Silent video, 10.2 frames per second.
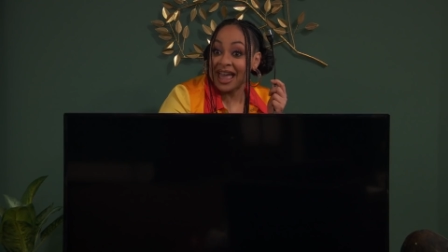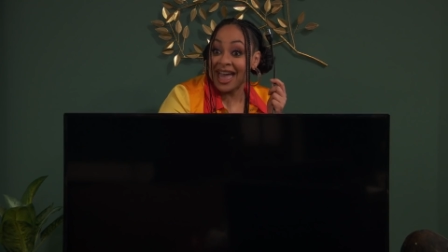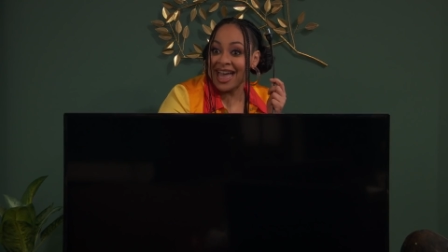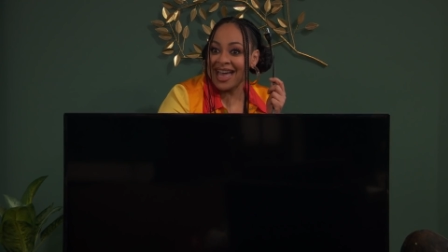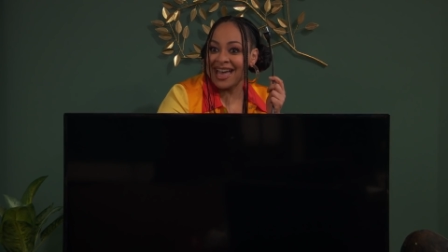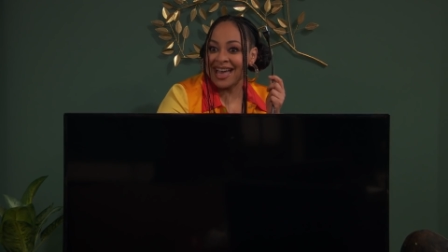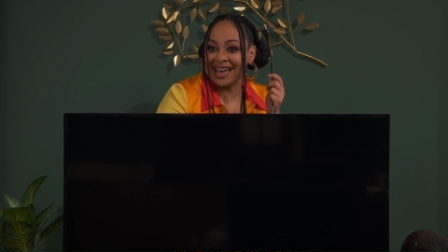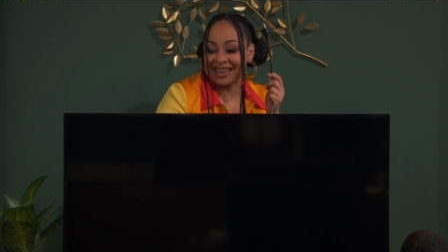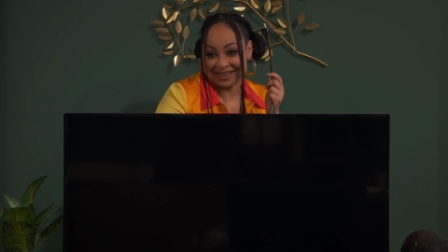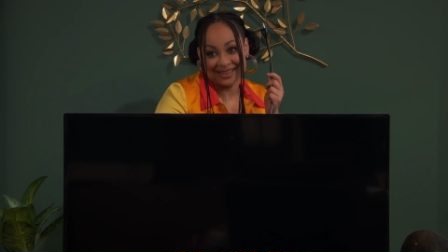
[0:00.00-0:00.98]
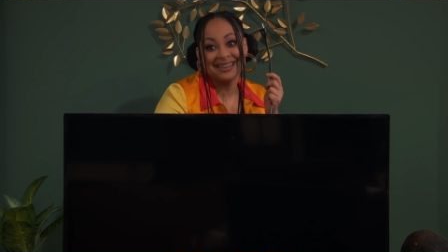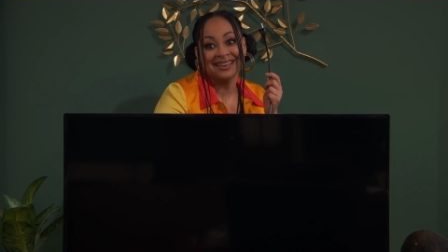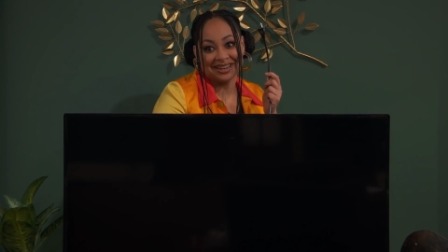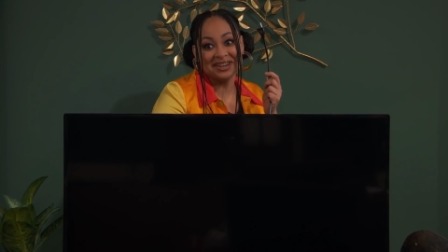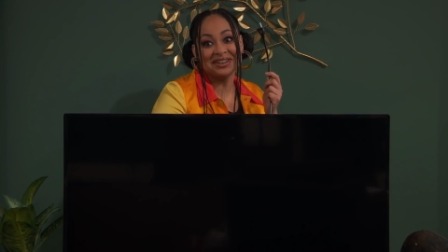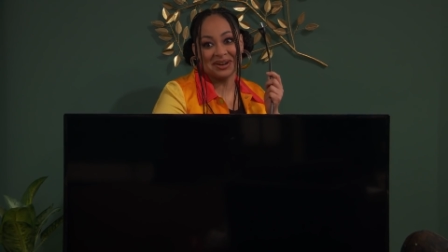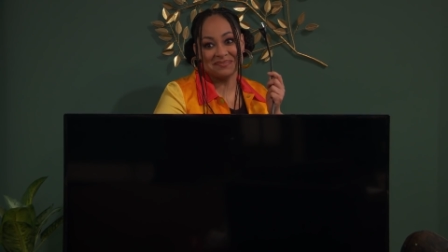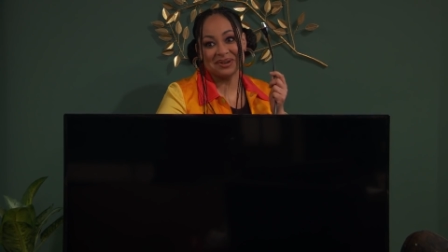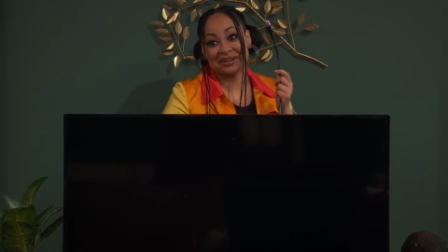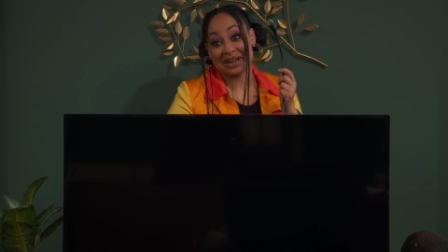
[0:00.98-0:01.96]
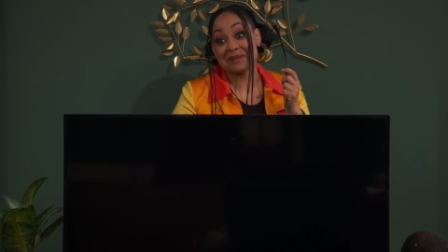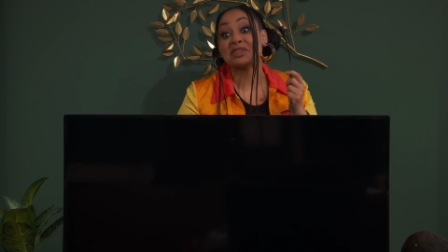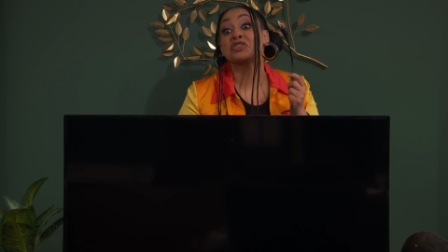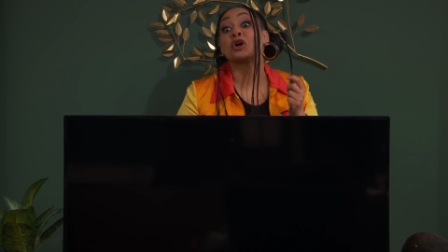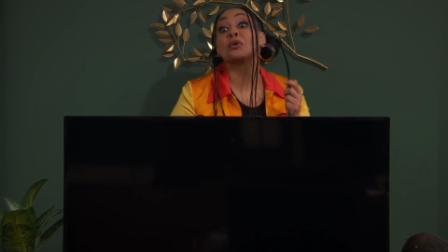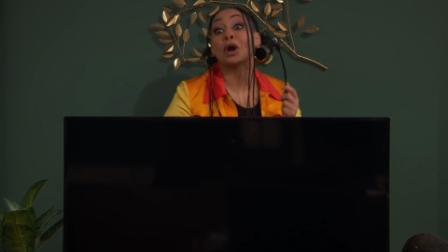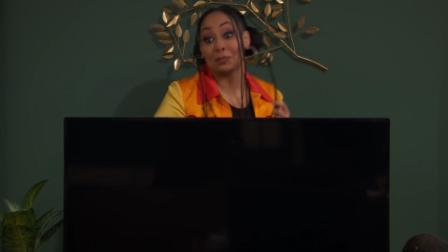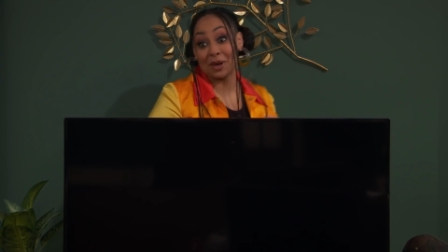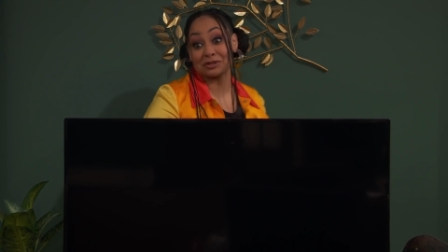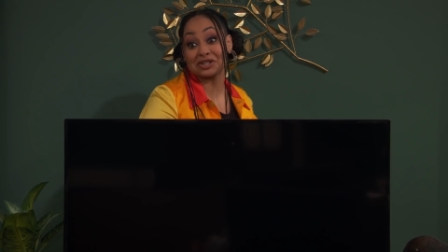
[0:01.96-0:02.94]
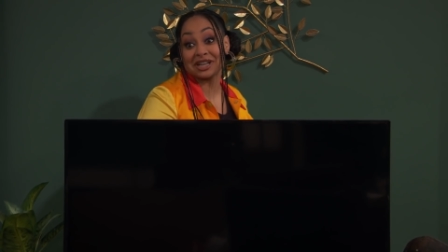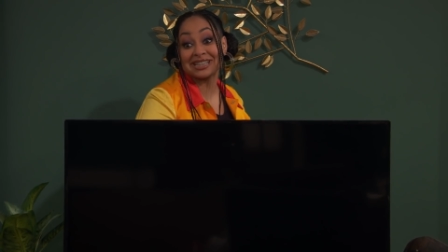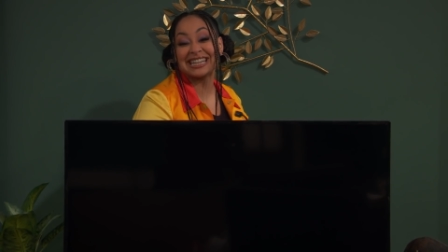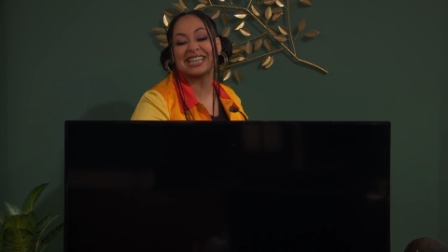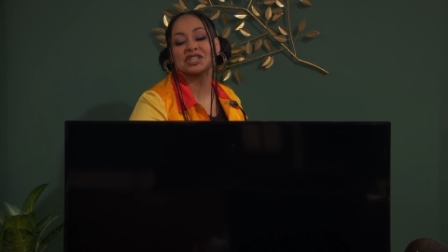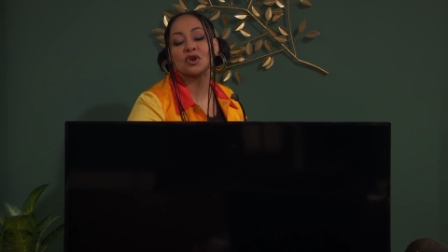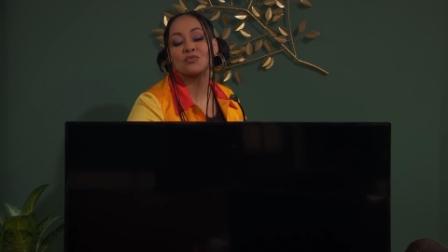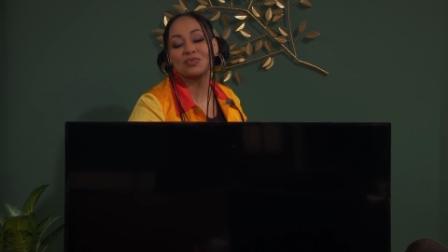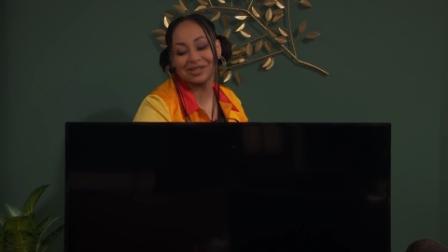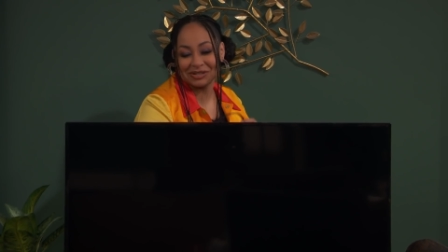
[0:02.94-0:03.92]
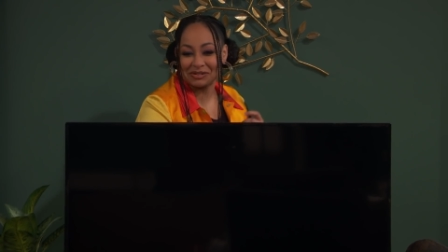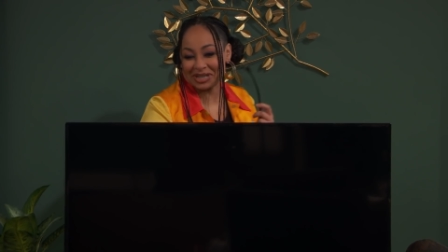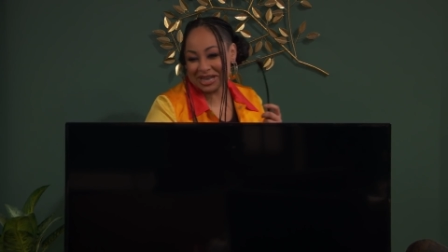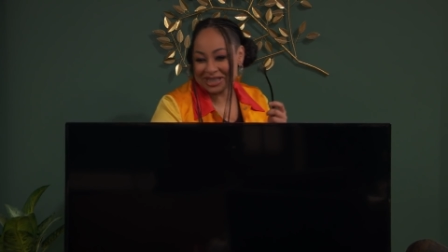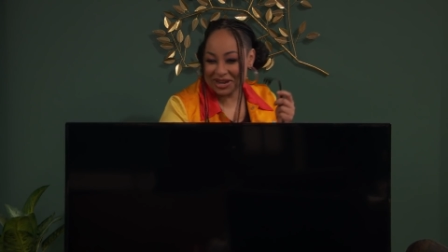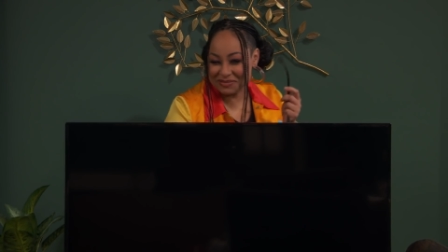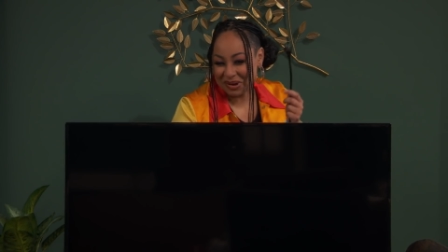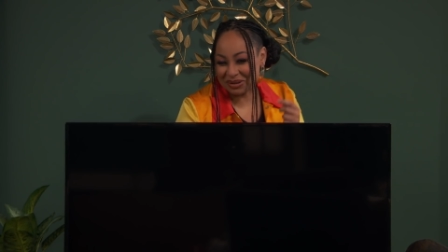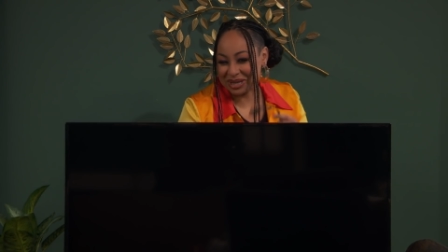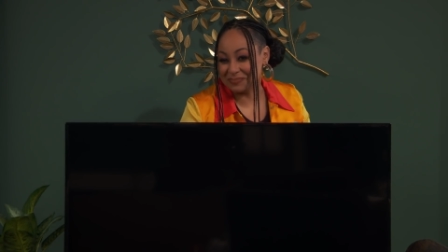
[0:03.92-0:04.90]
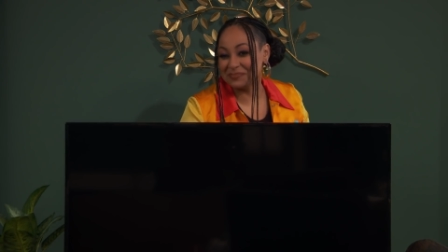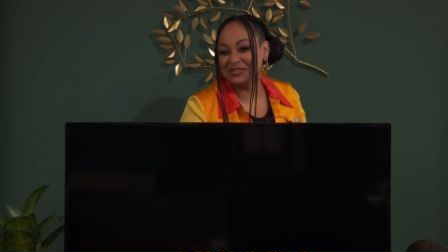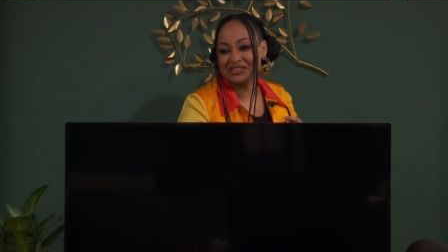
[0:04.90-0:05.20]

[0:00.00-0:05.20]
Yeah. There you go, Booker. You gotta be thorough. Petracelli takes no prisoners like that Napoleon.